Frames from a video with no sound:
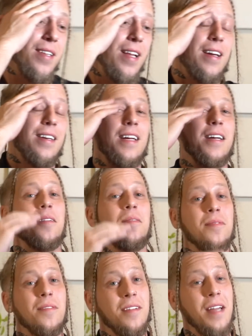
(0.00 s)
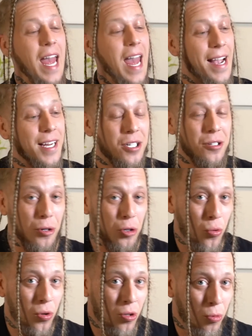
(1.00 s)
like, damn, they actually are
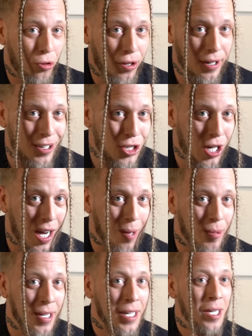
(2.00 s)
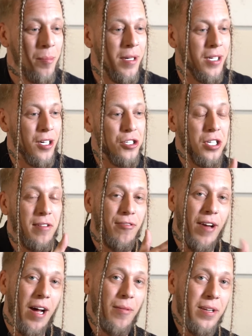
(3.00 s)
doing a really good job, because she
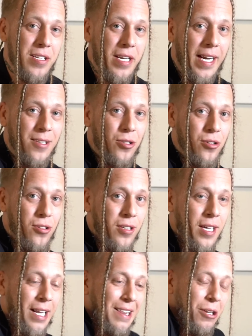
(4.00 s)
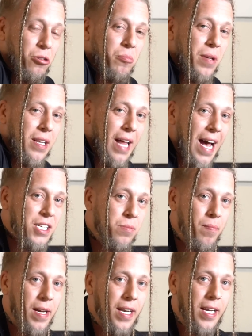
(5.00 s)
found this dancer a little bit last
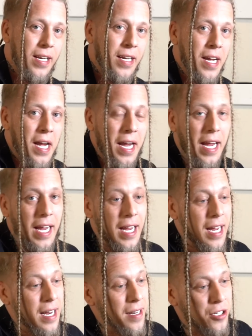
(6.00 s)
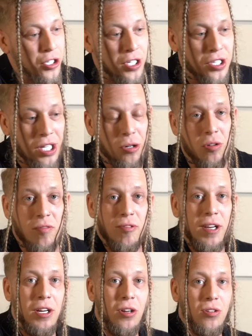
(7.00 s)
minute and she sent her the
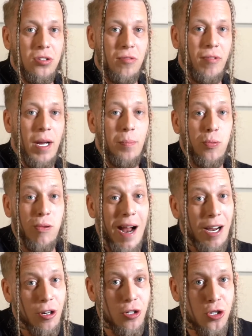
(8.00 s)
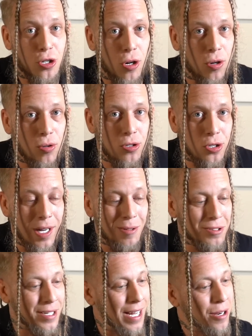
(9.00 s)
videos of like prior shows. So I
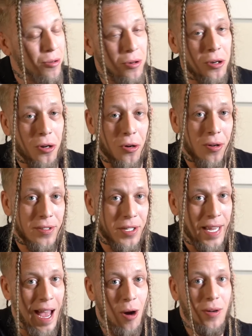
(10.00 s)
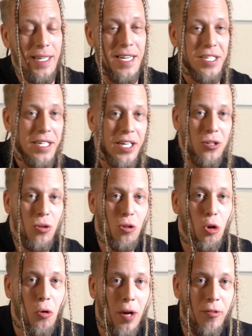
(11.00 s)
was like, I don't know, is it how easy can you
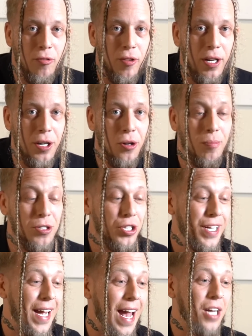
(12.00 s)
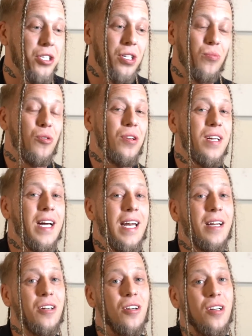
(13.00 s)
learn off a video? But she actually really got
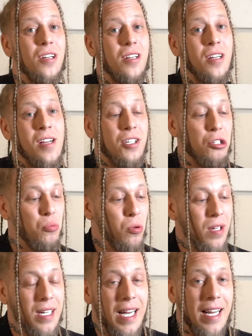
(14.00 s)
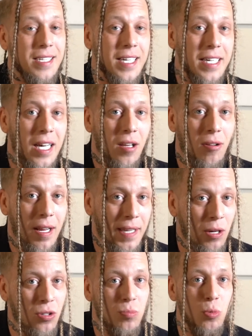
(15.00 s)
it good. She really got it together. Like, they
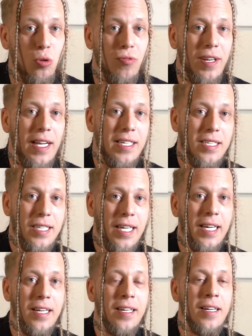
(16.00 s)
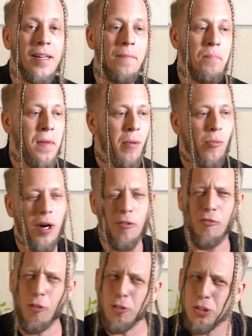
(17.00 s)
was moving in sync. When I
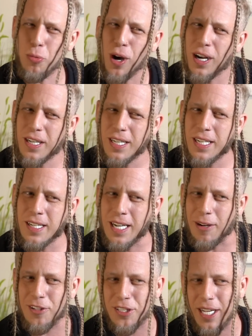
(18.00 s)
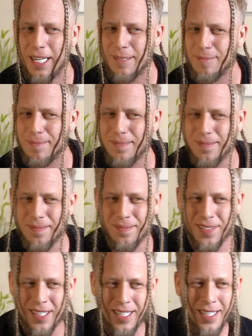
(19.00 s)
first walked in, I was like,
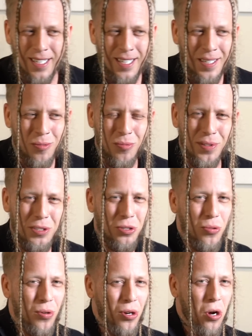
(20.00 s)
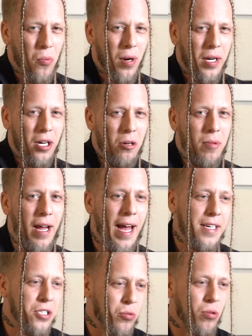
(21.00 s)
what's going on right here? But
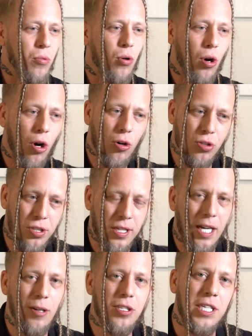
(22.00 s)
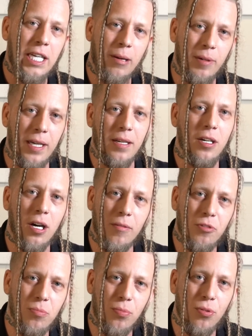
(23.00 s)
as they were rehearsing, I was seeing them getting
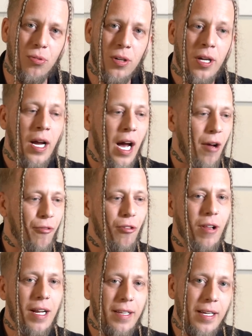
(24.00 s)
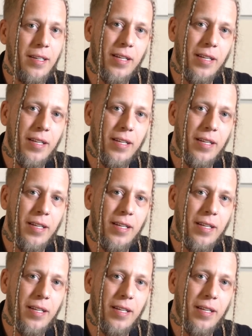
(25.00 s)
comfortable. I feel like they